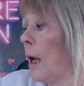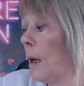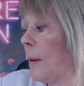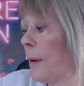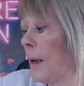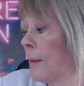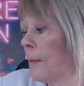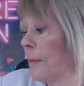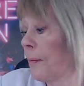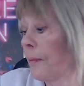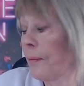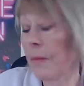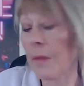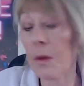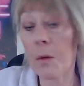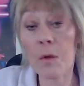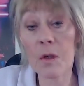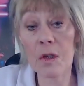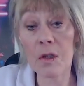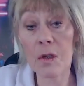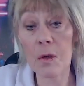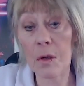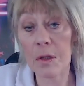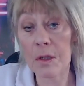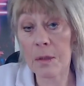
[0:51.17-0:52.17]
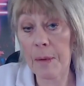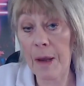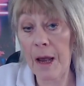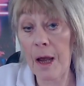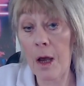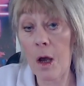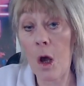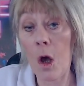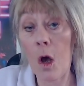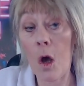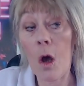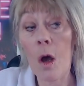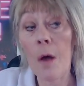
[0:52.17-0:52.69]
Anyway, he wants to ask
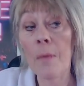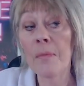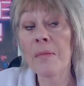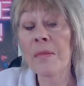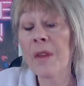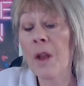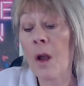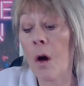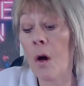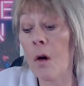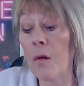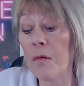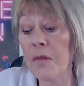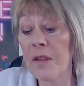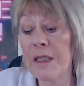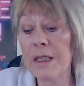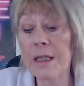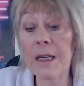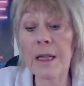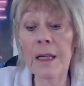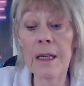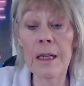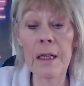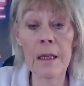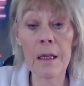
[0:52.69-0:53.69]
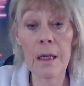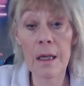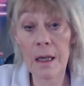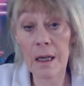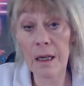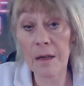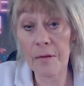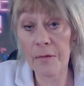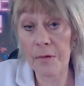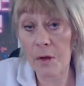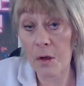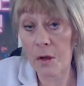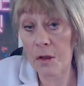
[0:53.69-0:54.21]
about her. Obviously,
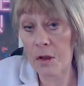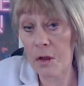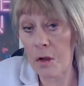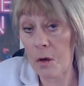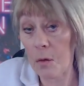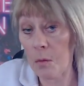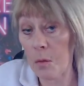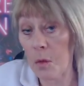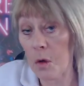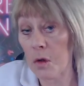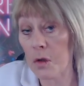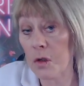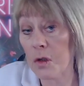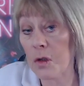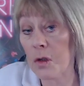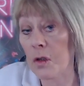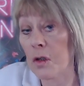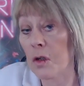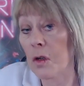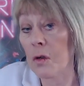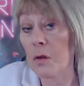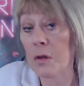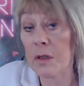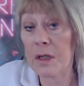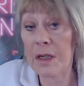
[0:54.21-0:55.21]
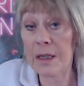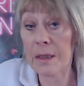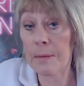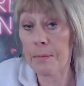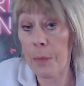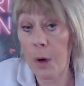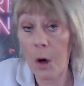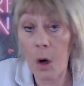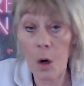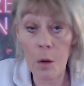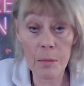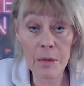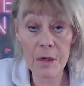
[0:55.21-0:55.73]
even though I don't watch the news, it's
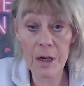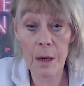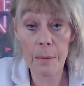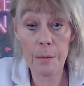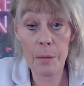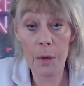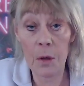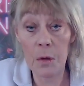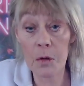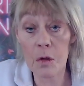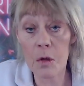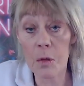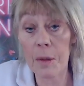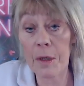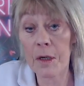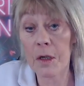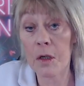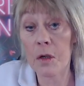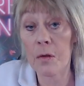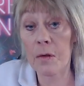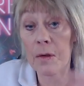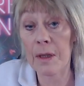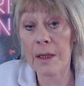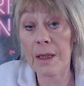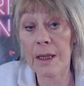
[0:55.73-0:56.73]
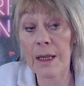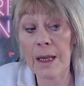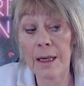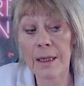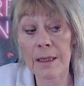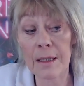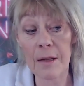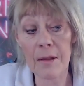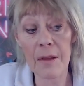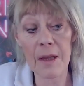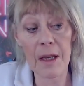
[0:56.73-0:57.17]
popped up on Twitter and things.